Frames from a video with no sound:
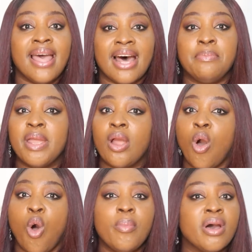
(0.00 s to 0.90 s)
had
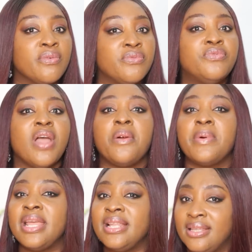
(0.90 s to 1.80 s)
become a
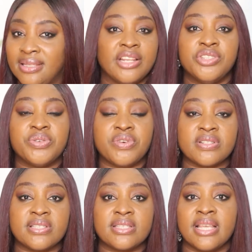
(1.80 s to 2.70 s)
very
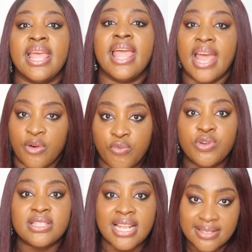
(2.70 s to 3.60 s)
dangerous and
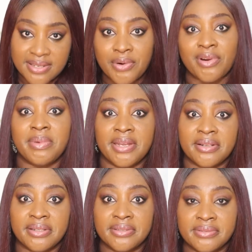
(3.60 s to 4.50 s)
ruthless
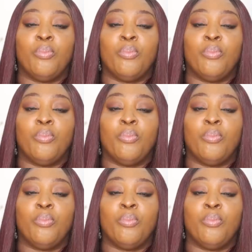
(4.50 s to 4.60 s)
criminal.